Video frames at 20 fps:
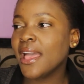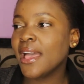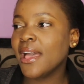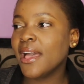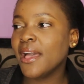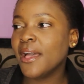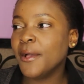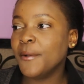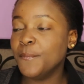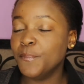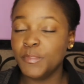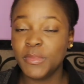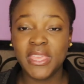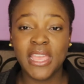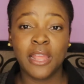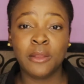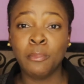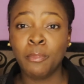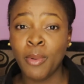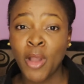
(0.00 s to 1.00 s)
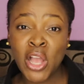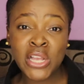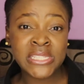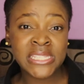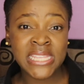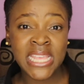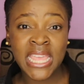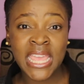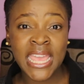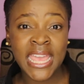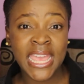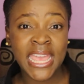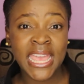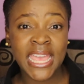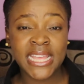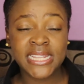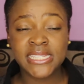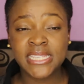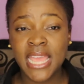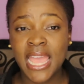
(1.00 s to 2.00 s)
uh, me unboxing
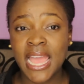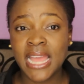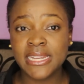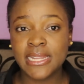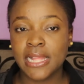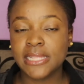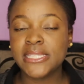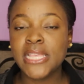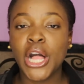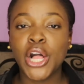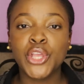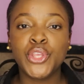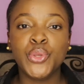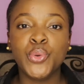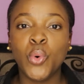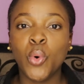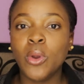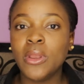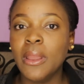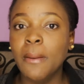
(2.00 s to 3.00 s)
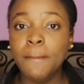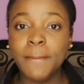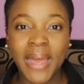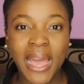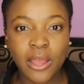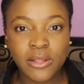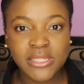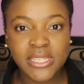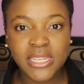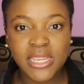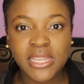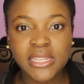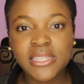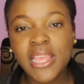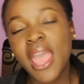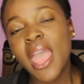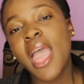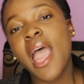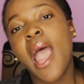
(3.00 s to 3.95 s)
it and I'll tell you all about it.